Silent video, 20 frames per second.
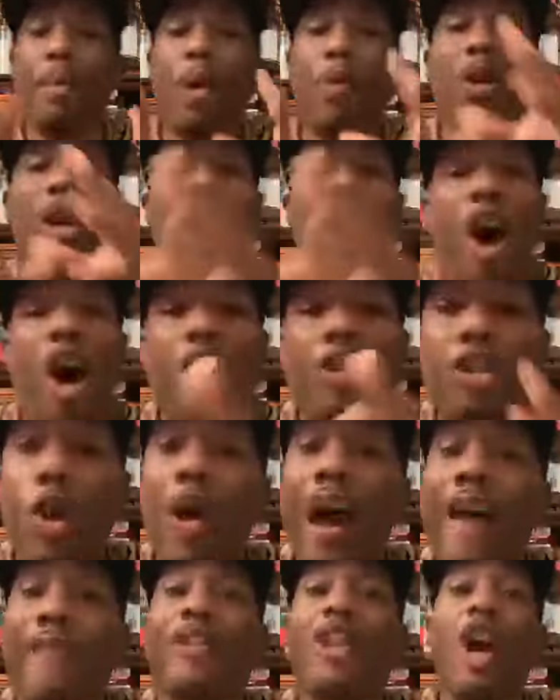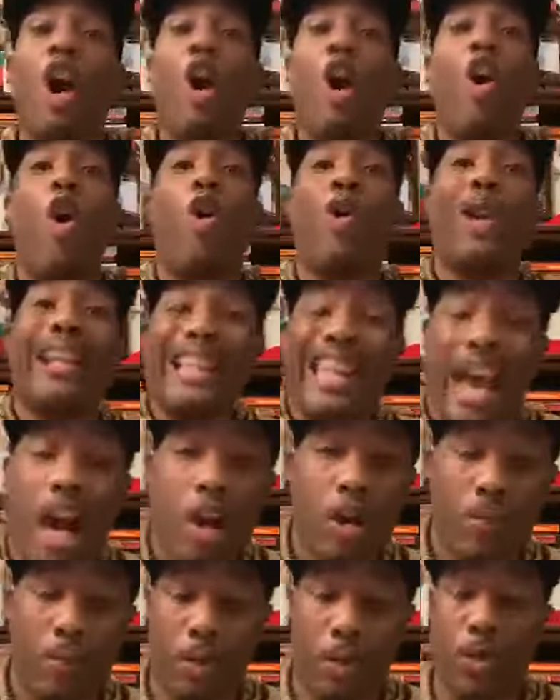we also have to hold
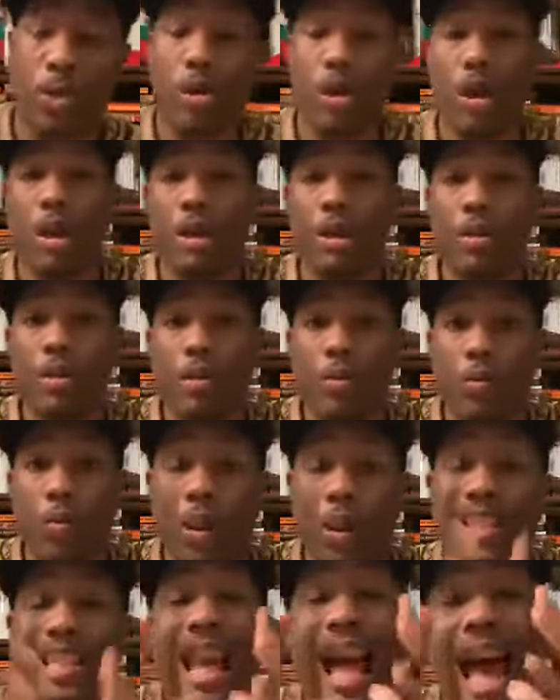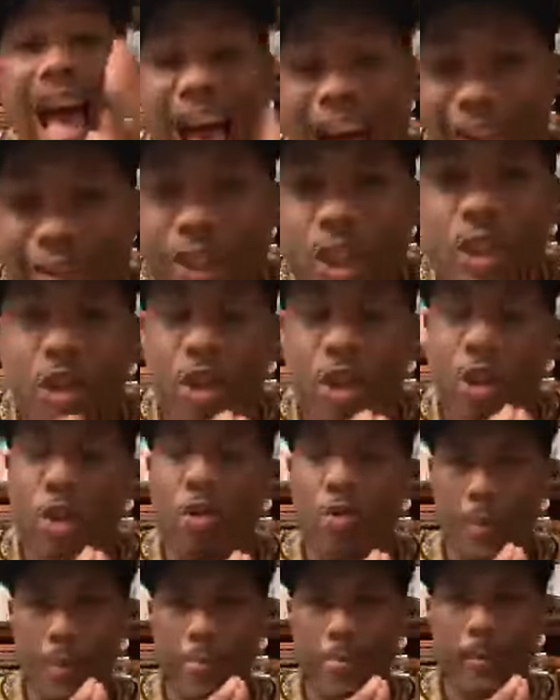accountable, which I have to do,
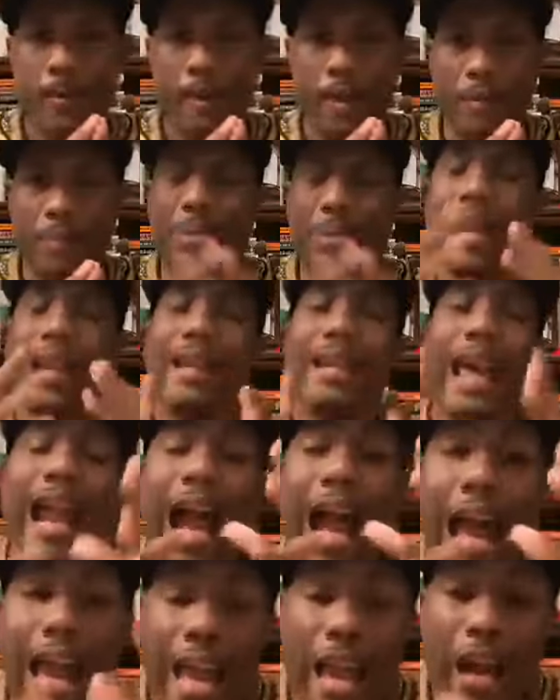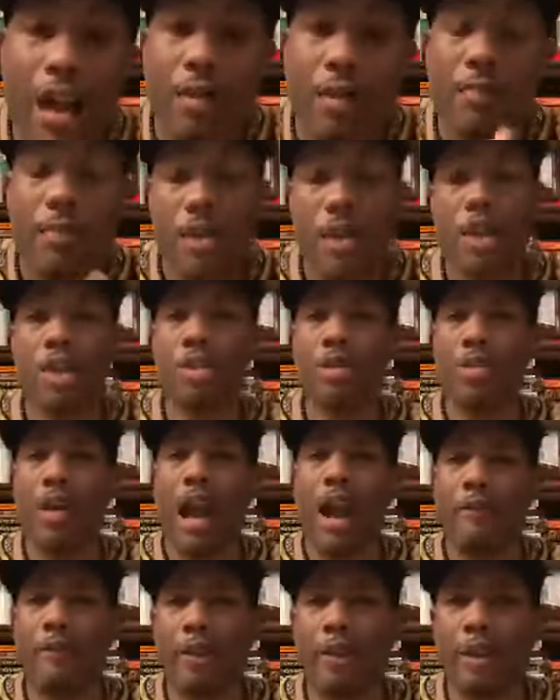being that I am a new
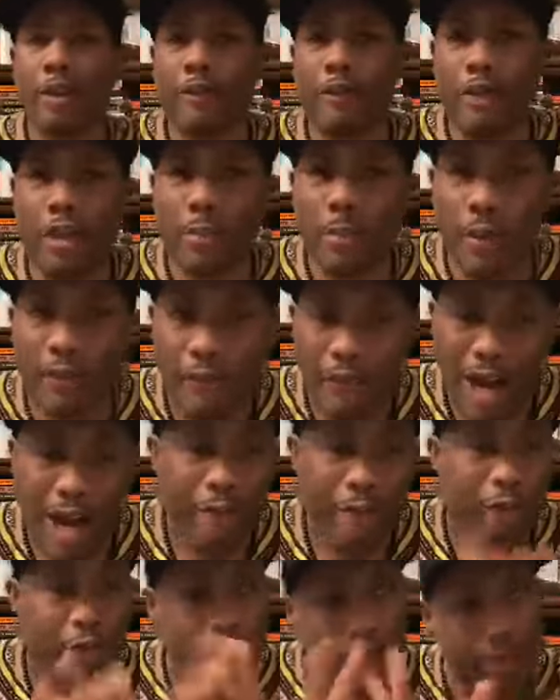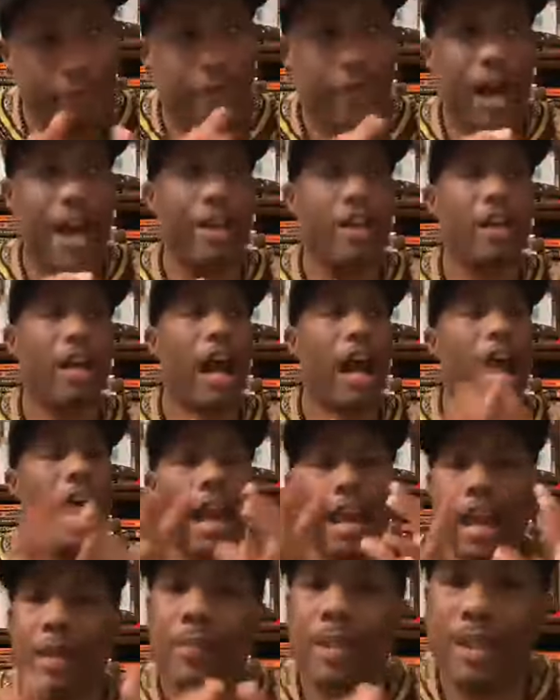African freedom freedom fighter. I
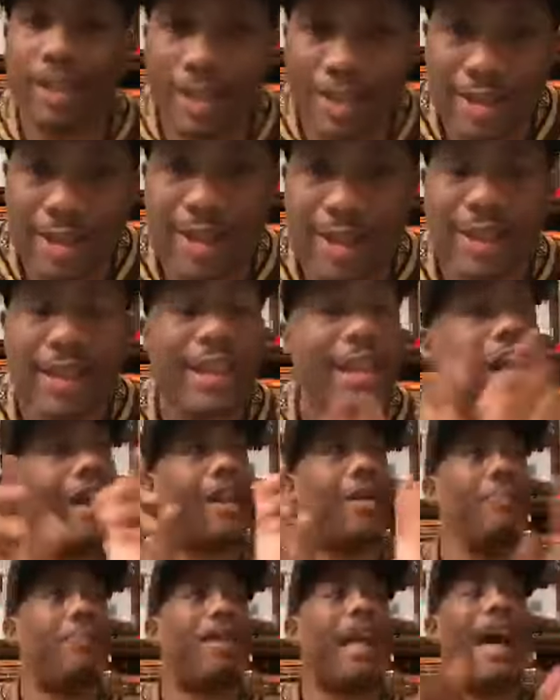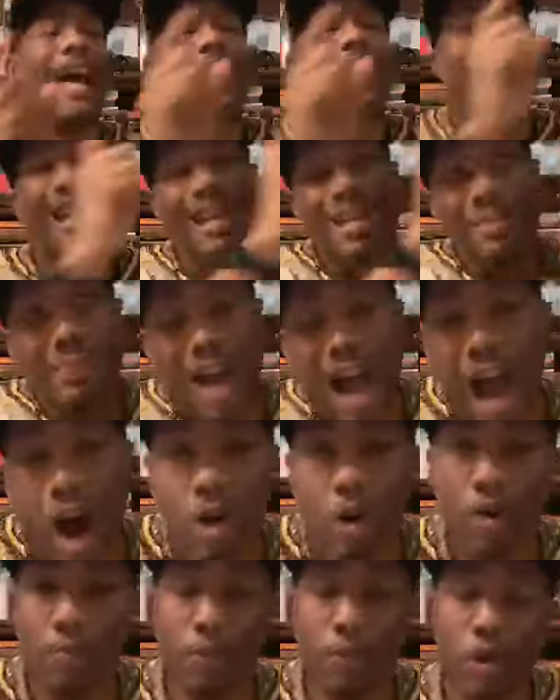am a descendant of the Black Power
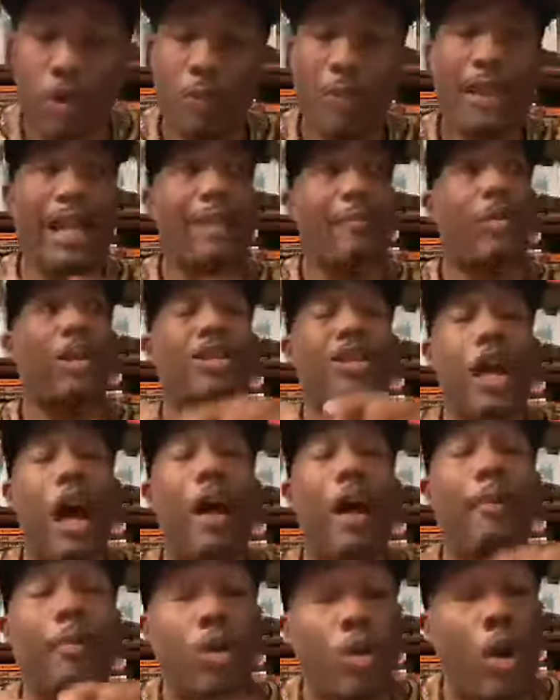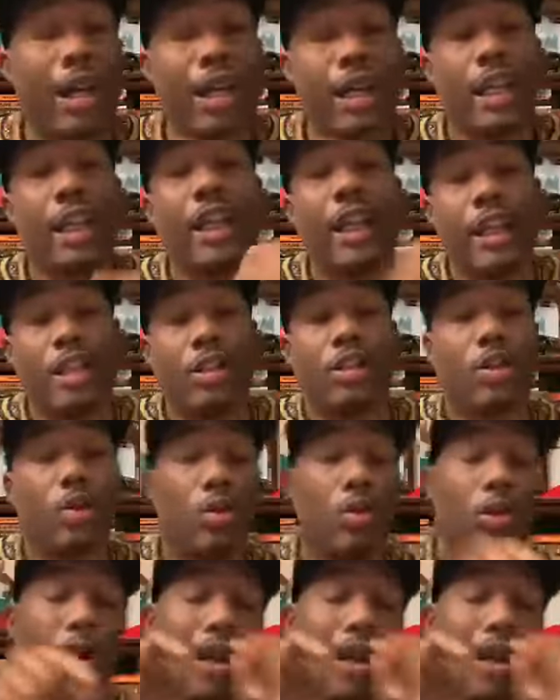movement, which I'm going to get into